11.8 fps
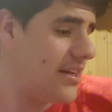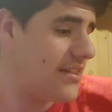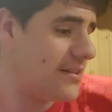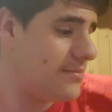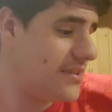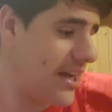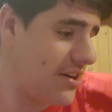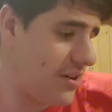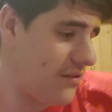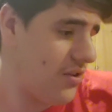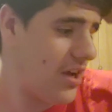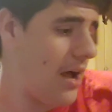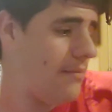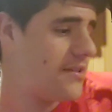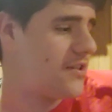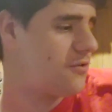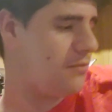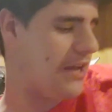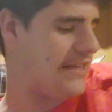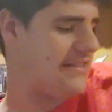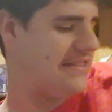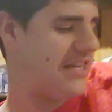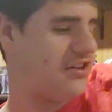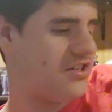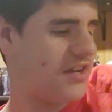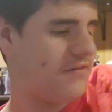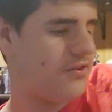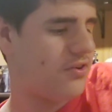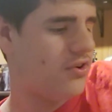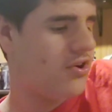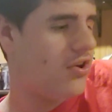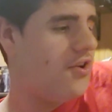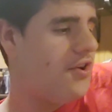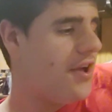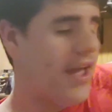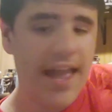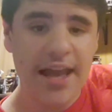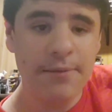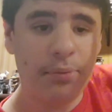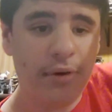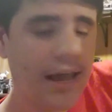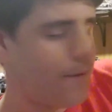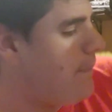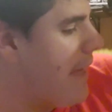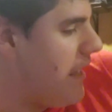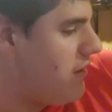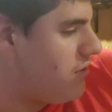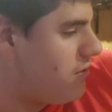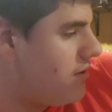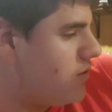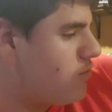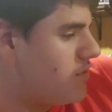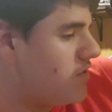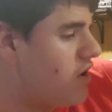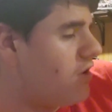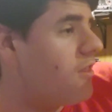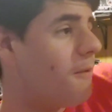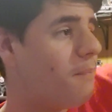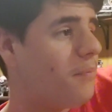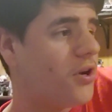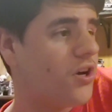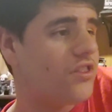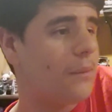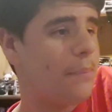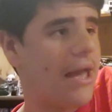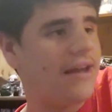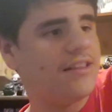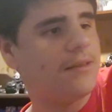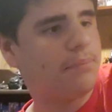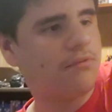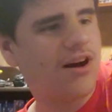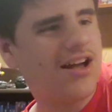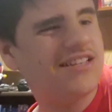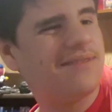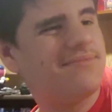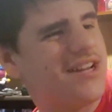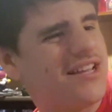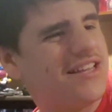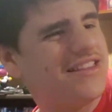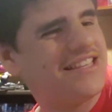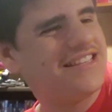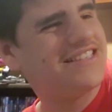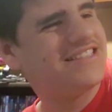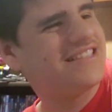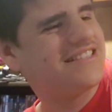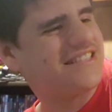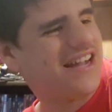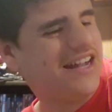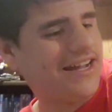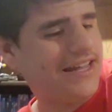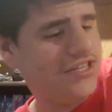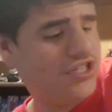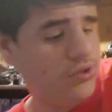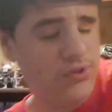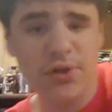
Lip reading: into some Daredevil comics. This one has Daredevil and Black Panther, and this one's called The Good, the Bad, and the Blind. I think this is issue